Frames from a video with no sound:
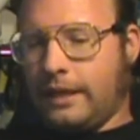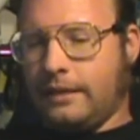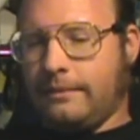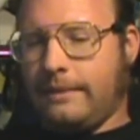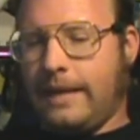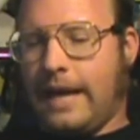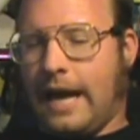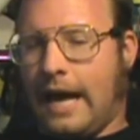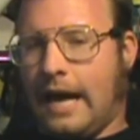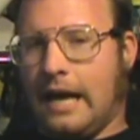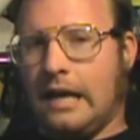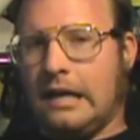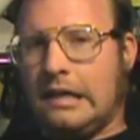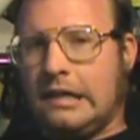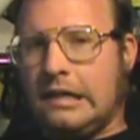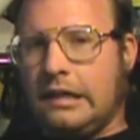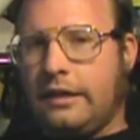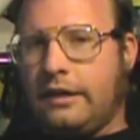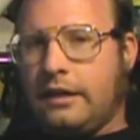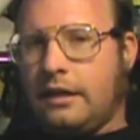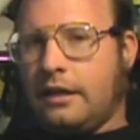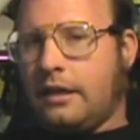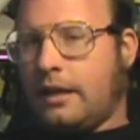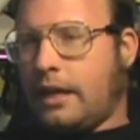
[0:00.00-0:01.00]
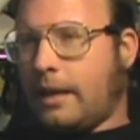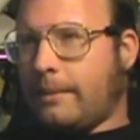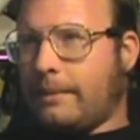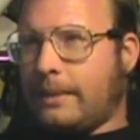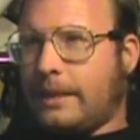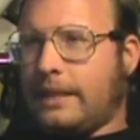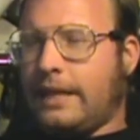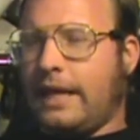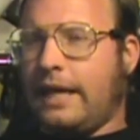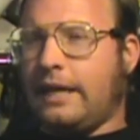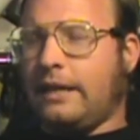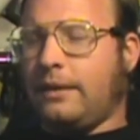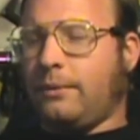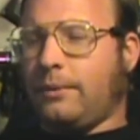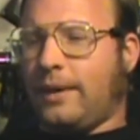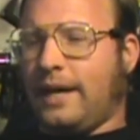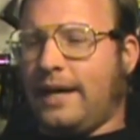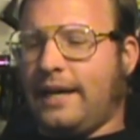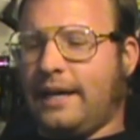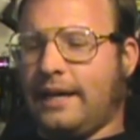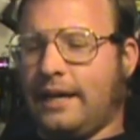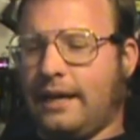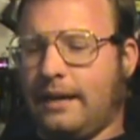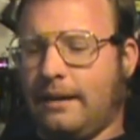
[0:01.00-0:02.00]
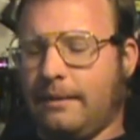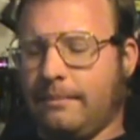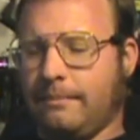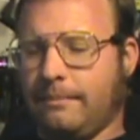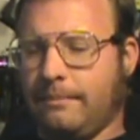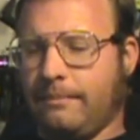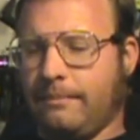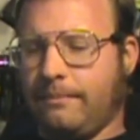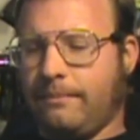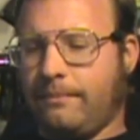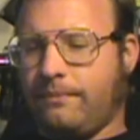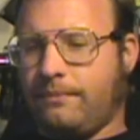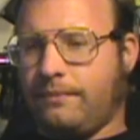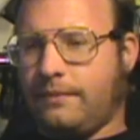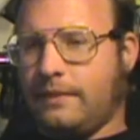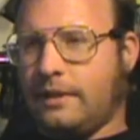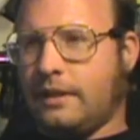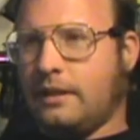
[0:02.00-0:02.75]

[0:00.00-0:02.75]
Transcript: but yeah. yeah, but anyway, um,